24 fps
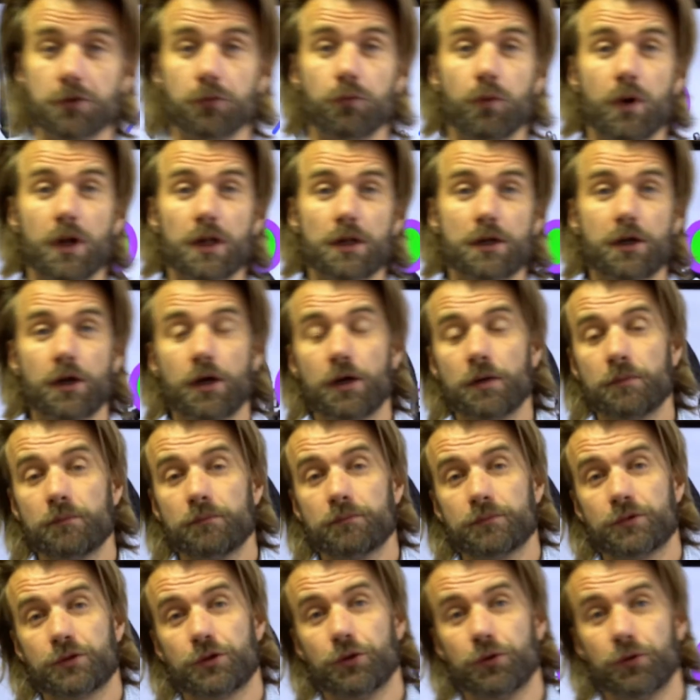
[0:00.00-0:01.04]
So
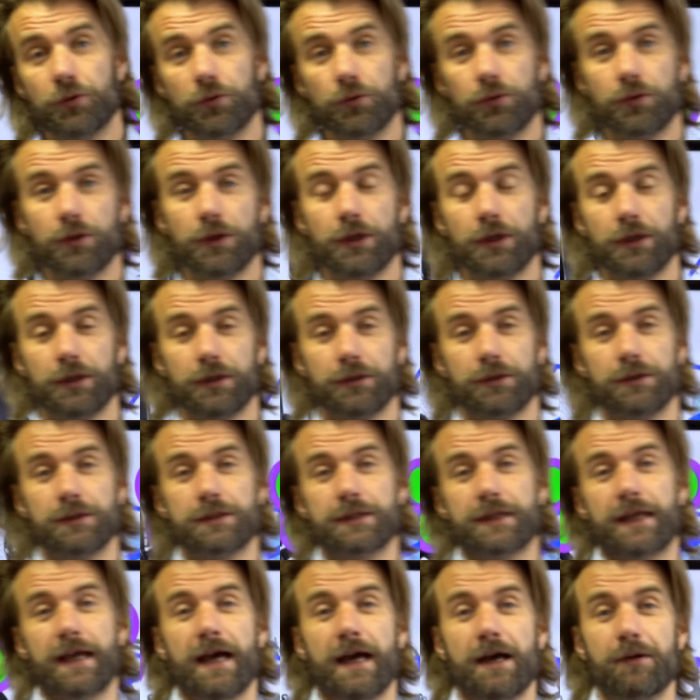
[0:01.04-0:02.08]
welcome to the
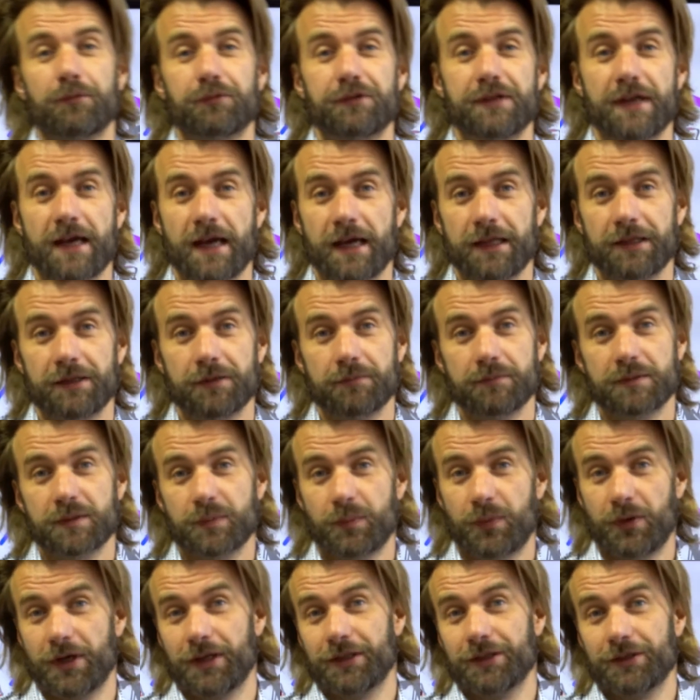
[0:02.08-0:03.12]
Scout Tandem
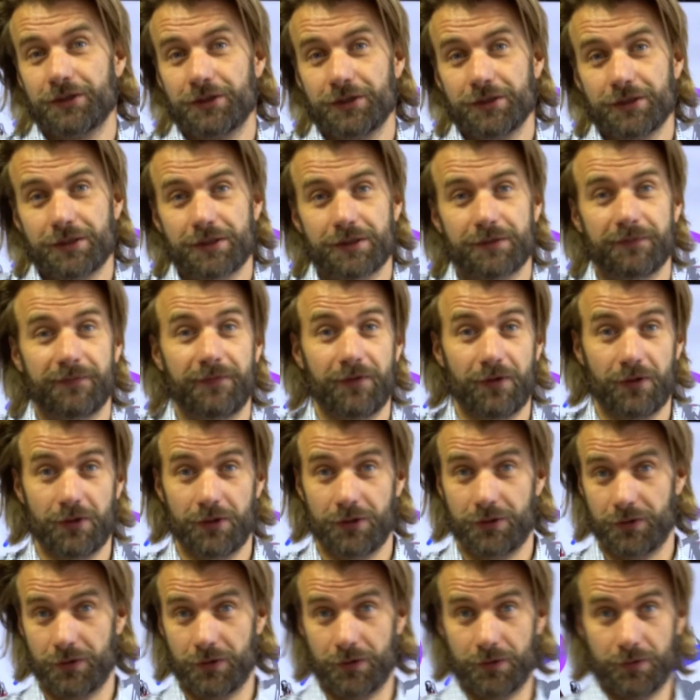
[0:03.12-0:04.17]
Spreaders
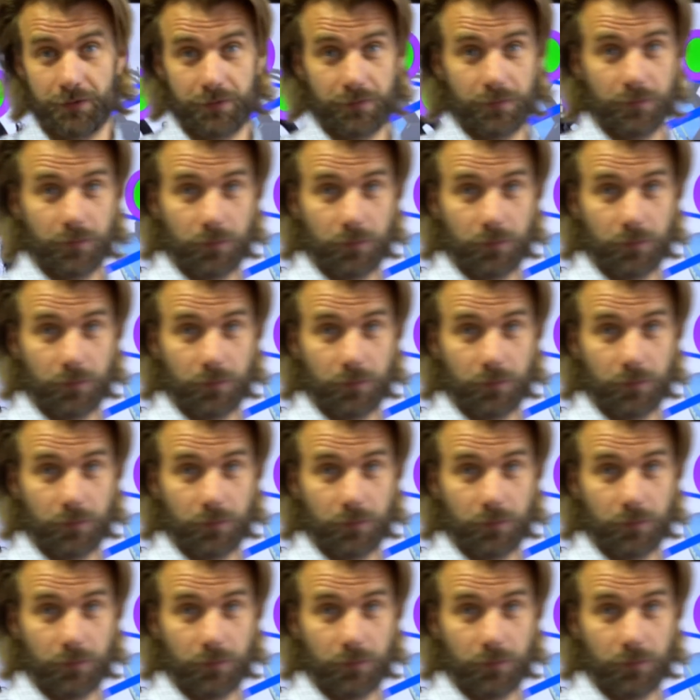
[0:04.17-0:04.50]
version